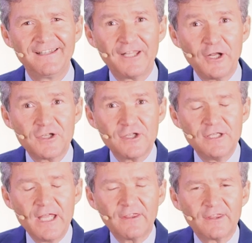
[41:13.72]
There is
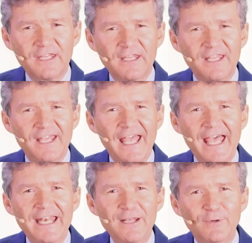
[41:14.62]
nothing
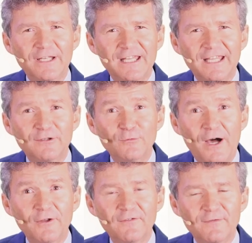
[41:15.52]
anyone can do
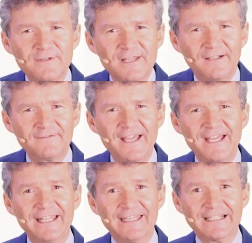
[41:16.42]
out of himself.
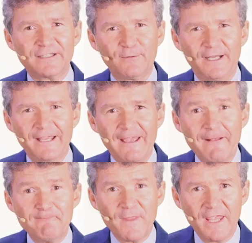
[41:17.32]
That's why
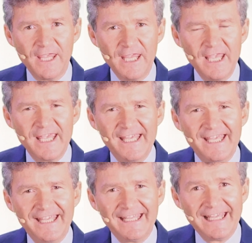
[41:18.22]
he
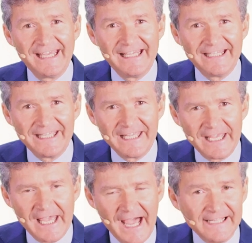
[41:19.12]

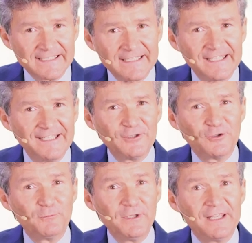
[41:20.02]
has
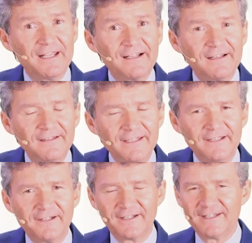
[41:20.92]
to be
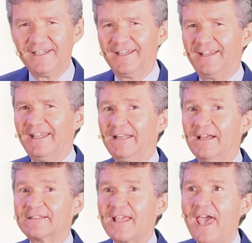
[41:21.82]
clear. He
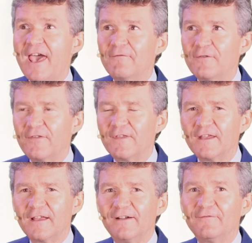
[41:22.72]
does
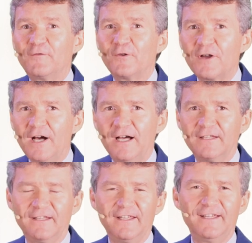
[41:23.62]
everything for
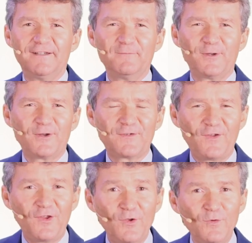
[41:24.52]
God because
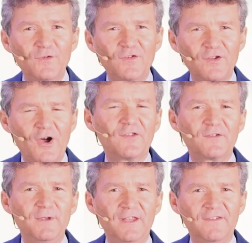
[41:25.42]
he uses
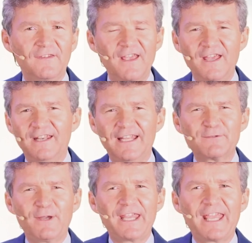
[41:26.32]
God's means. That's
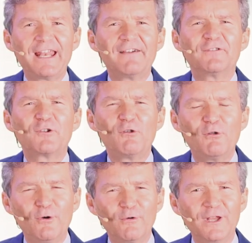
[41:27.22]
why he can never
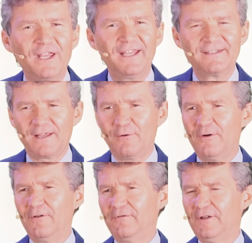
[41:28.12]
glory, say,
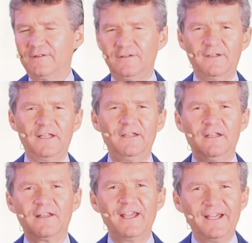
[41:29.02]
oh, this is I
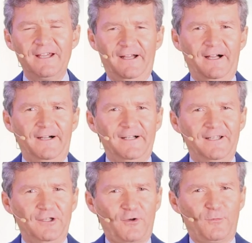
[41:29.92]
did.
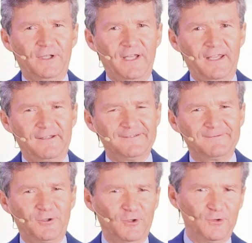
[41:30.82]
Look what I
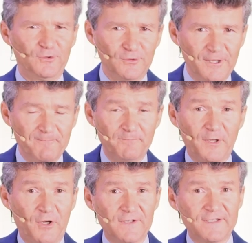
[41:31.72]
could do
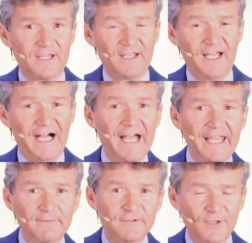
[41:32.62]
because I
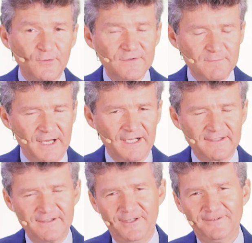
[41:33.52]
am so
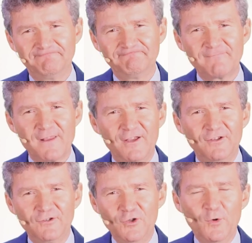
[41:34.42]
smart. No,
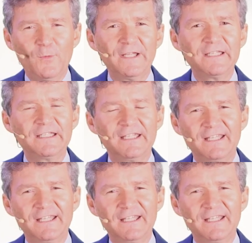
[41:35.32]
no one